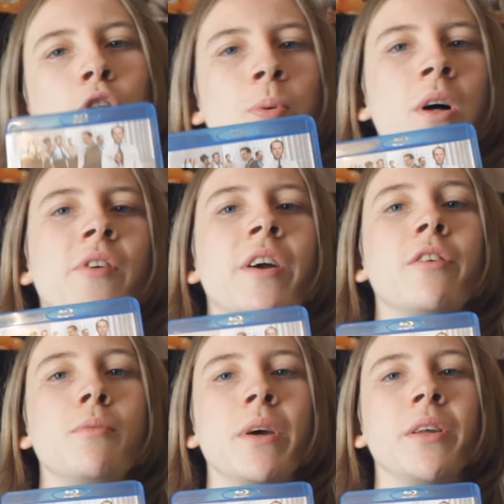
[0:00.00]
12
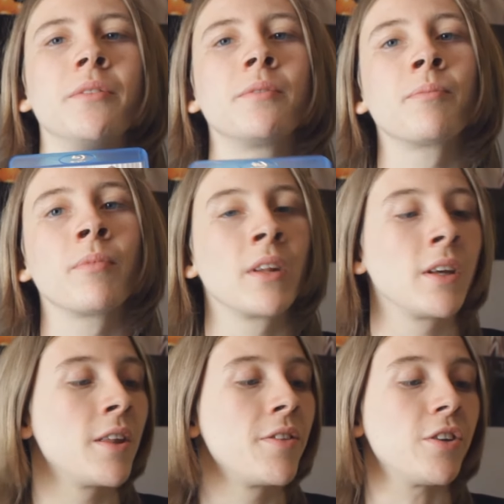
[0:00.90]
Angry Men.
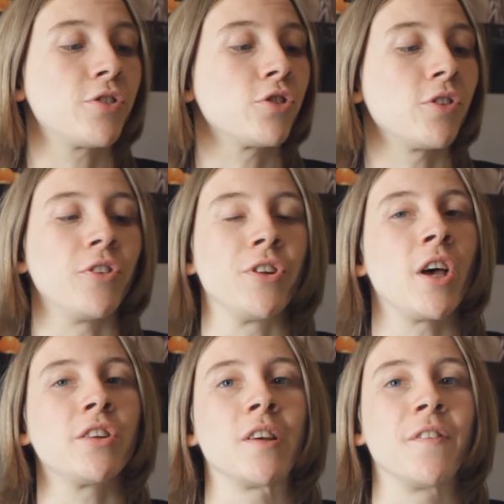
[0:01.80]
This is a
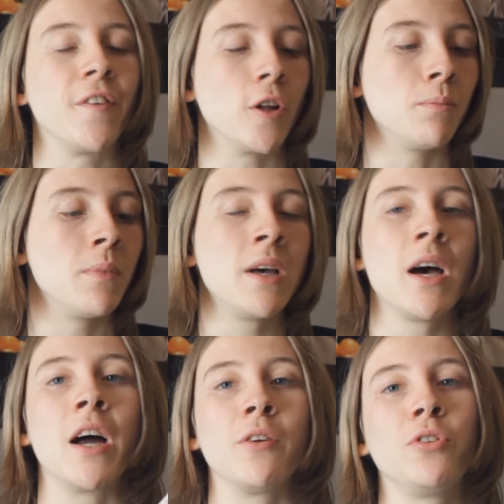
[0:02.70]
fantastic film,
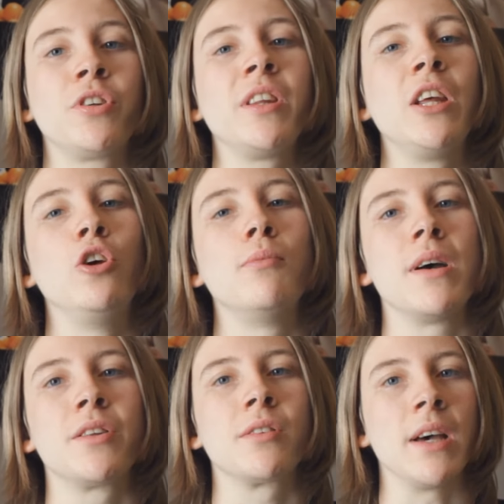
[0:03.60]
and it was Sidney
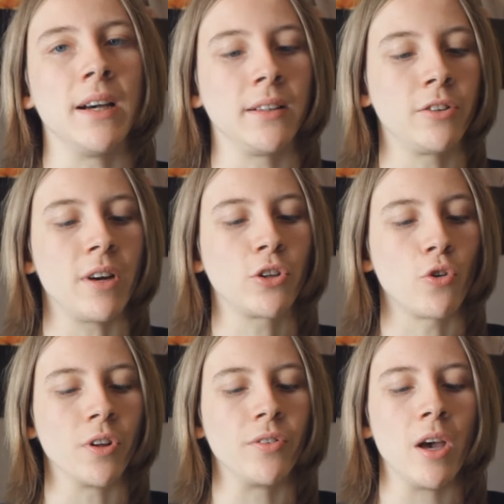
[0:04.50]
Lumet's uh,
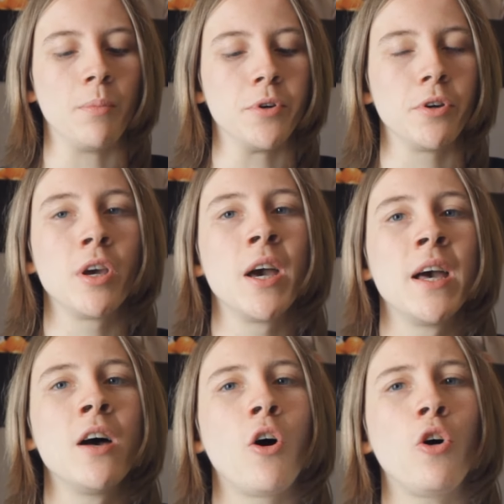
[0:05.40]
directorial debut,
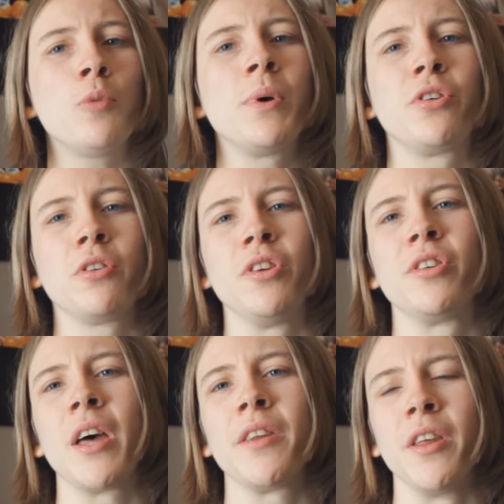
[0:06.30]
all basically
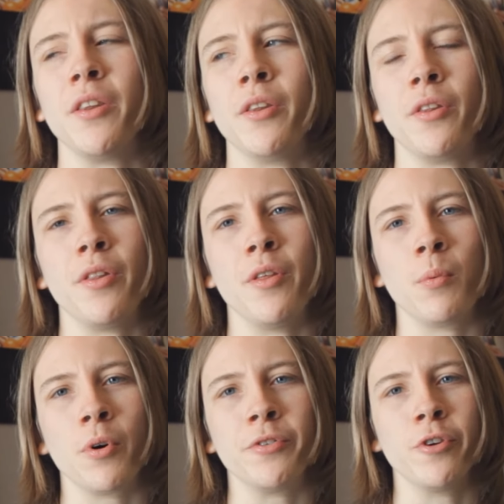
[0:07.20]
set in the
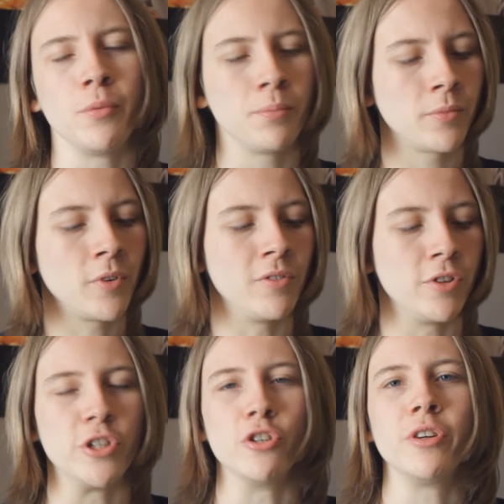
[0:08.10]
one room of
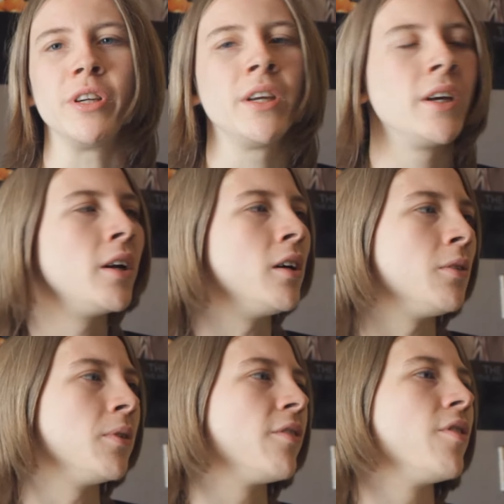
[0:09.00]
the jury,
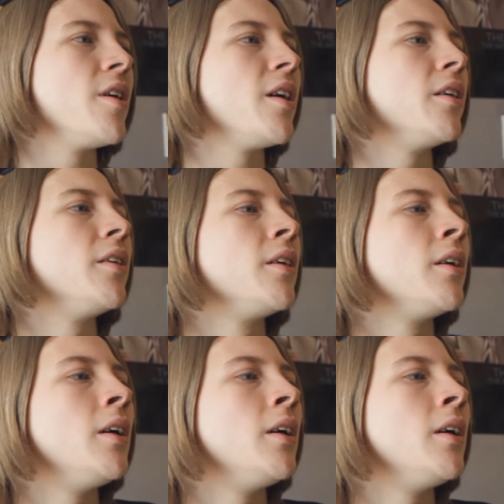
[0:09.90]
whenever they're